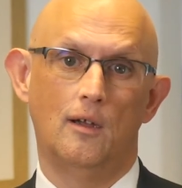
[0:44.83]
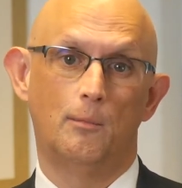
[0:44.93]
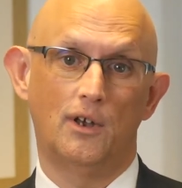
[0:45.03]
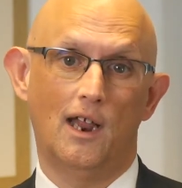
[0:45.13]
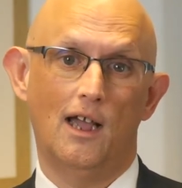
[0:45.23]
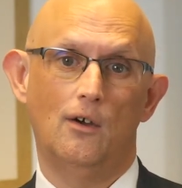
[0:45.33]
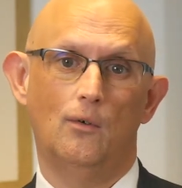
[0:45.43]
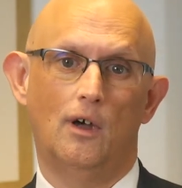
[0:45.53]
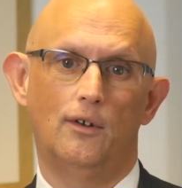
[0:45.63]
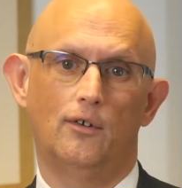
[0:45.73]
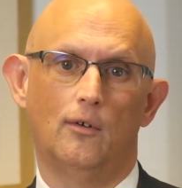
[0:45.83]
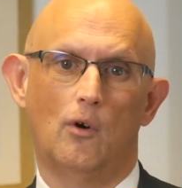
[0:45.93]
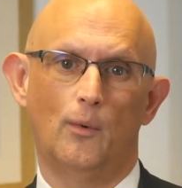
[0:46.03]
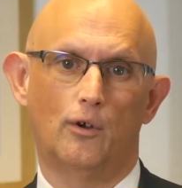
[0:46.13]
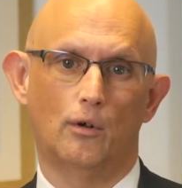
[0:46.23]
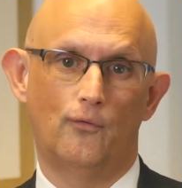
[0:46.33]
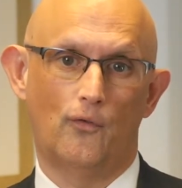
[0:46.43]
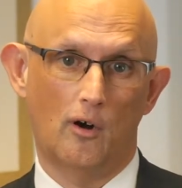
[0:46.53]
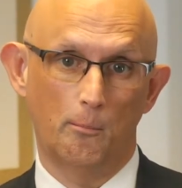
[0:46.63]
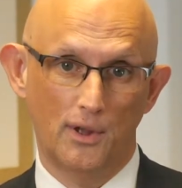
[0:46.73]
But now, under what we call
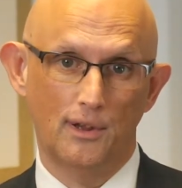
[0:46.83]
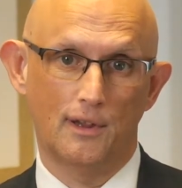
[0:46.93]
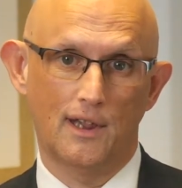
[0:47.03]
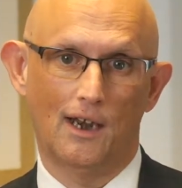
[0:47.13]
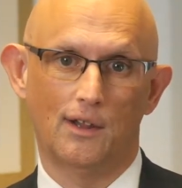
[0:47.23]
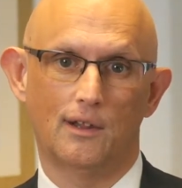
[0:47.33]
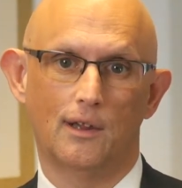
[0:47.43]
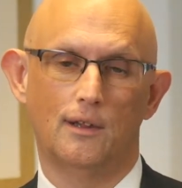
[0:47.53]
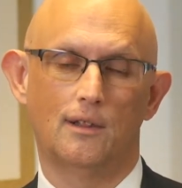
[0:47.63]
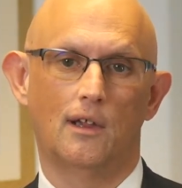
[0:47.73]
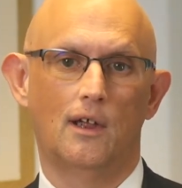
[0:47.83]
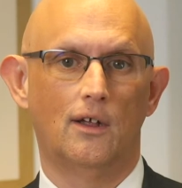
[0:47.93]
farm business tenancies,